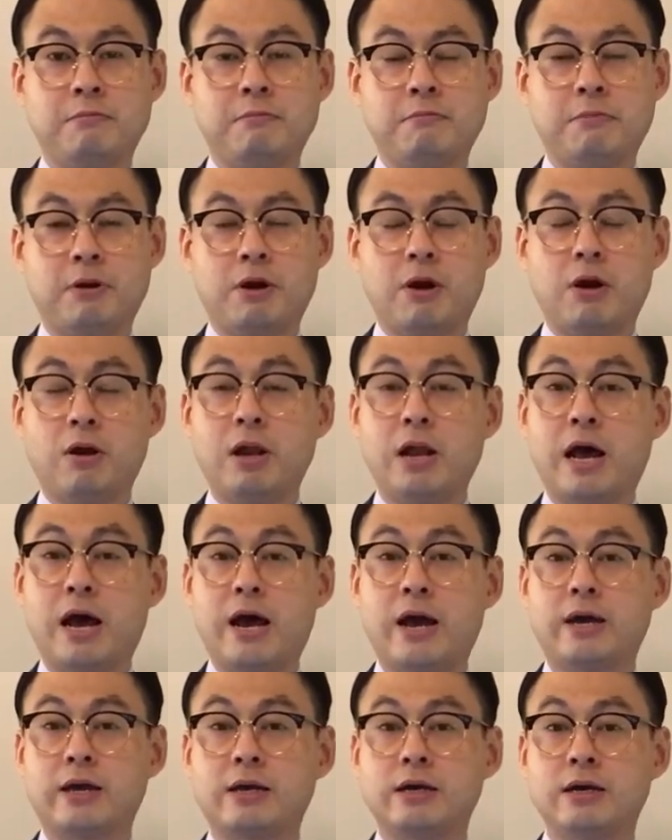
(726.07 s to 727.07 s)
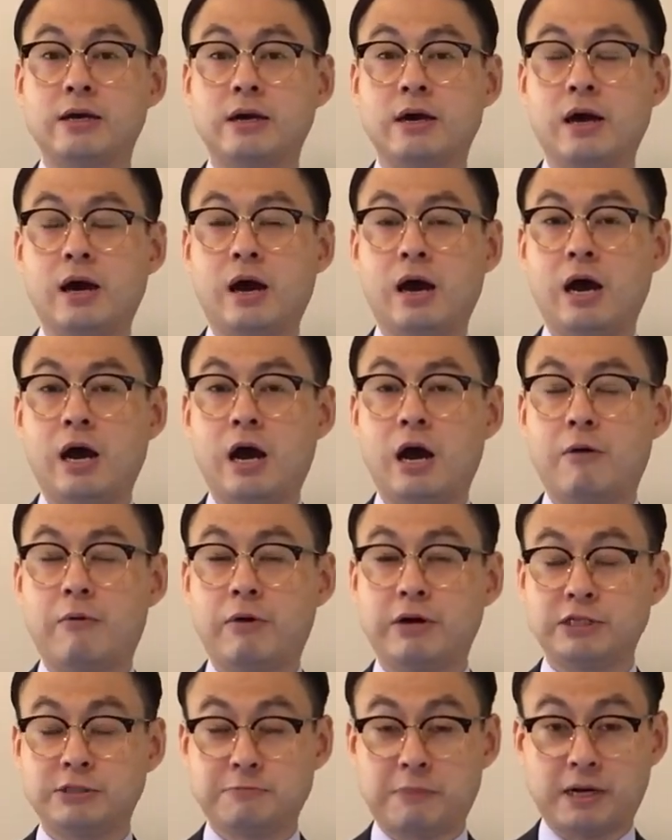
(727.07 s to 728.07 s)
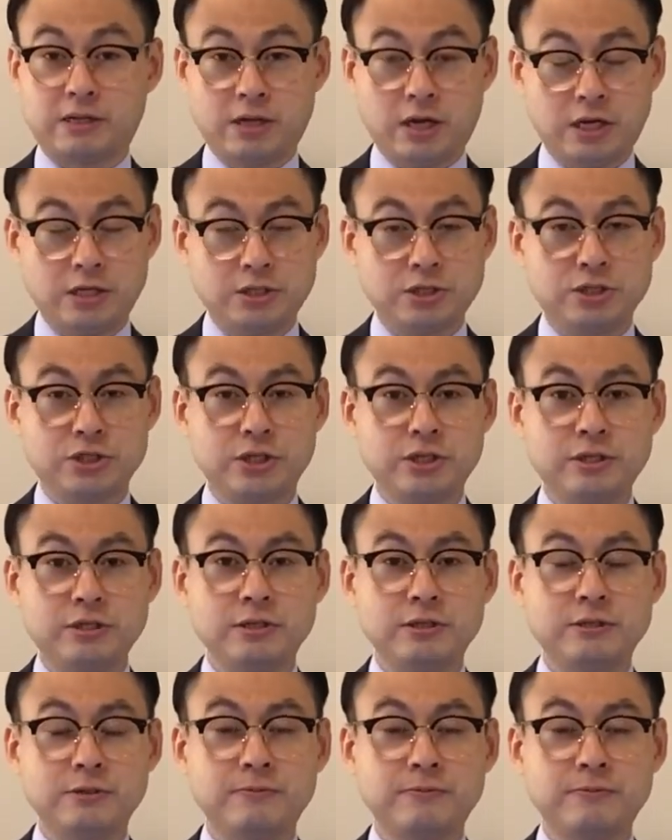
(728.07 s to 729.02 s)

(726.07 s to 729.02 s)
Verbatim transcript: But unlike our expectation,